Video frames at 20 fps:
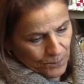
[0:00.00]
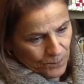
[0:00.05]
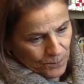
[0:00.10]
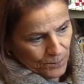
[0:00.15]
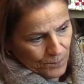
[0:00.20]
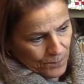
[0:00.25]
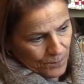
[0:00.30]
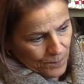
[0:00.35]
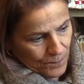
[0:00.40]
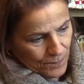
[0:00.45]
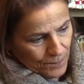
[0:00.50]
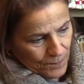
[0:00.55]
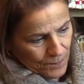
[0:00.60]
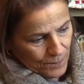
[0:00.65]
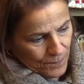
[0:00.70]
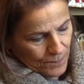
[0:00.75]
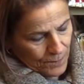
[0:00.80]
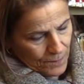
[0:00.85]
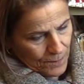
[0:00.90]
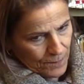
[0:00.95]

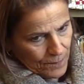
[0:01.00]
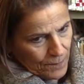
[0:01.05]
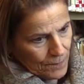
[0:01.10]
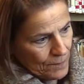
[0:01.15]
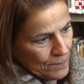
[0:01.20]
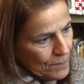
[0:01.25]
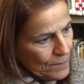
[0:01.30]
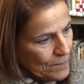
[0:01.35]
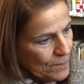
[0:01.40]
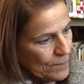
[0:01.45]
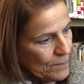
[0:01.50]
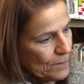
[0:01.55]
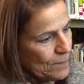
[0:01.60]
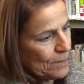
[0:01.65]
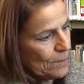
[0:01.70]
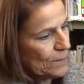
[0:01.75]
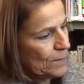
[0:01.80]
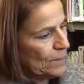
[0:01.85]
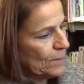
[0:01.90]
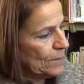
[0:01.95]

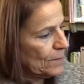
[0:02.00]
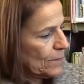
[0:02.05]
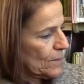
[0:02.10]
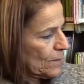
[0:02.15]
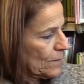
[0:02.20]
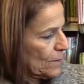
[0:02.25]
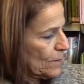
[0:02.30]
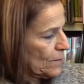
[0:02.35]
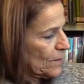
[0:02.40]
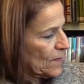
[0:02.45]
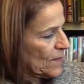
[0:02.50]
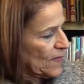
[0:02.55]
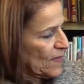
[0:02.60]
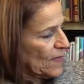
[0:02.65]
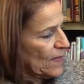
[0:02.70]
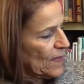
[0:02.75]
Nothing is said.